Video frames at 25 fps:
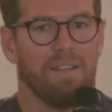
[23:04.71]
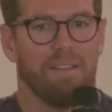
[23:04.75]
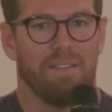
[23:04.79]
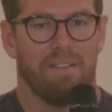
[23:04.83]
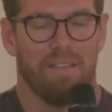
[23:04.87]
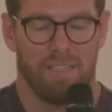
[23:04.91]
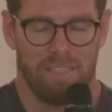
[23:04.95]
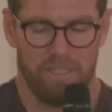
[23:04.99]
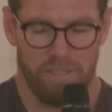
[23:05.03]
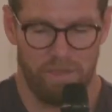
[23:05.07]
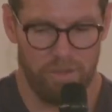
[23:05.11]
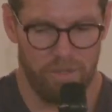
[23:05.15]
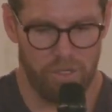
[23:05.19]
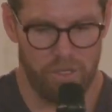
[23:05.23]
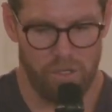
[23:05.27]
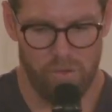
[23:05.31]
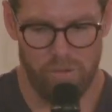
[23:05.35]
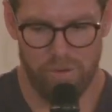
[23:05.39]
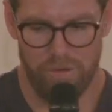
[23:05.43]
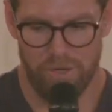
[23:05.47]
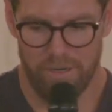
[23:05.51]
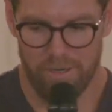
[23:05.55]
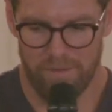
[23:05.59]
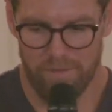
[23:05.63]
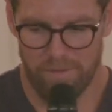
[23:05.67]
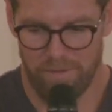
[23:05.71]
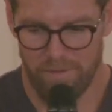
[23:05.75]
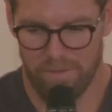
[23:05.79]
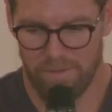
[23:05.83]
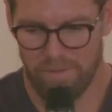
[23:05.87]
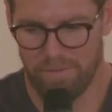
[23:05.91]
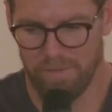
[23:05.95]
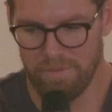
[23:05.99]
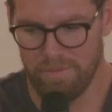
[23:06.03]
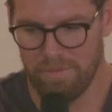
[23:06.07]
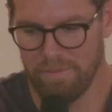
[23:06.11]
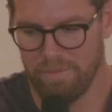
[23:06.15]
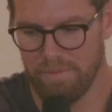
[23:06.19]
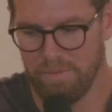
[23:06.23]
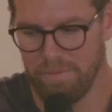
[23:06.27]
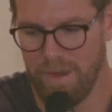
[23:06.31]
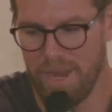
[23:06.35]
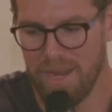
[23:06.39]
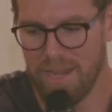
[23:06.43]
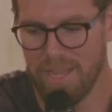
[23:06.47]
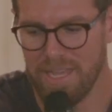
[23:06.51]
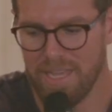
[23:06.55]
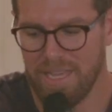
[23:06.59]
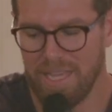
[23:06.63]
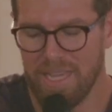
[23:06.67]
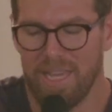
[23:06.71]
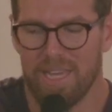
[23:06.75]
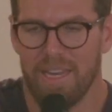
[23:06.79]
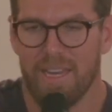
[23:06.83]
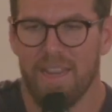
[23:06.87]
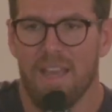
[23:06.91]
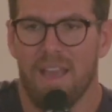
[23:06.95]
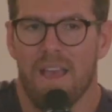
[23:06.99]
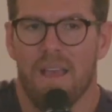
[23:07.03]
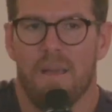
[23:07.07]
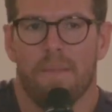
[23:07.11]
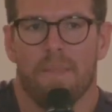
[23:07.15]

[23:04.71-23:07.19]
this little short, ruddy kid.